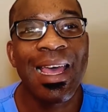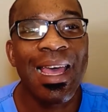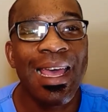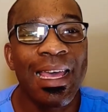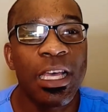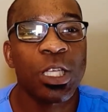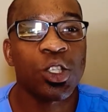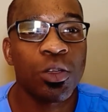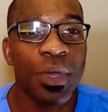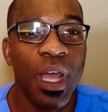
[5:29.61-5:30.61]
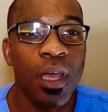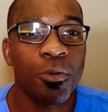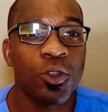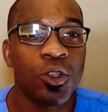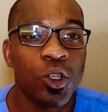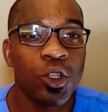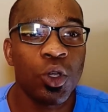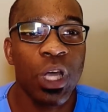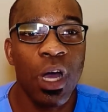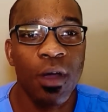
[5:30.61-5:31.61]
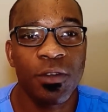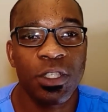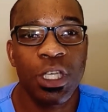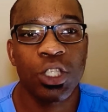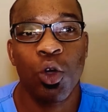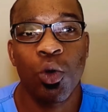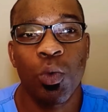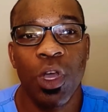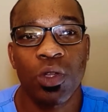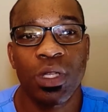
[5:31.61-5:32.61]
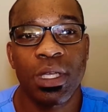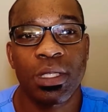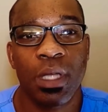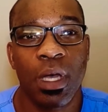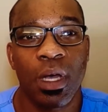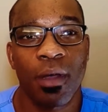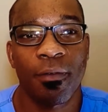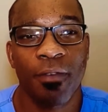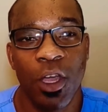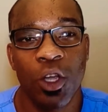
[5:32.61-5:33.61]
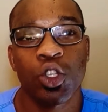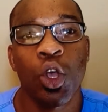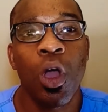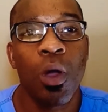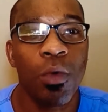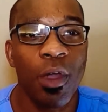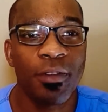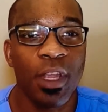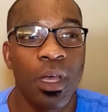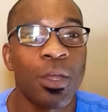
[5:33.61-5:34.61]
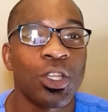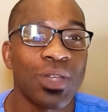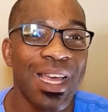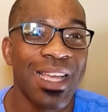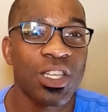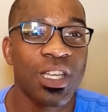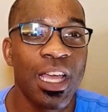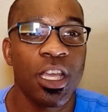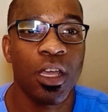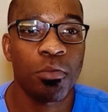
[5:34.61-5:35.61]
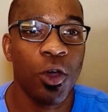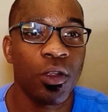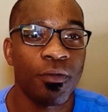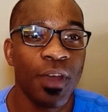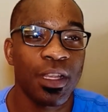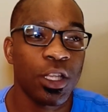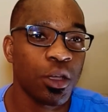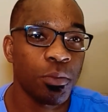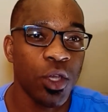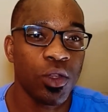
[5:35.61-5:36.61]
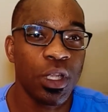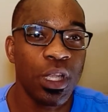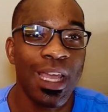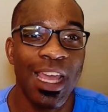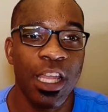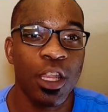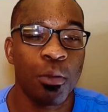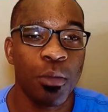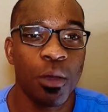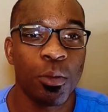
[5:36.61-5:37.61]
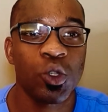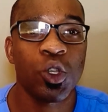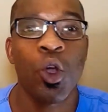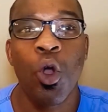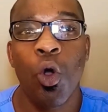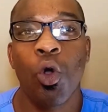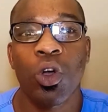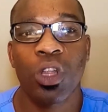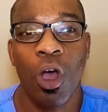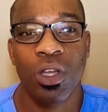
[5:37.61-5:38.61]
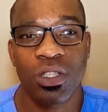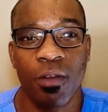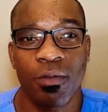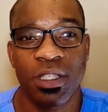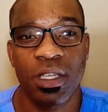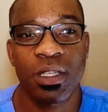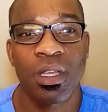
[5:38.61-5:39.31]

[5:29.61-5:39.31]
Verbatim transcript: is to be able to do conferences or wellness uh, fairs with them to educate and motivate the community and their members on our services.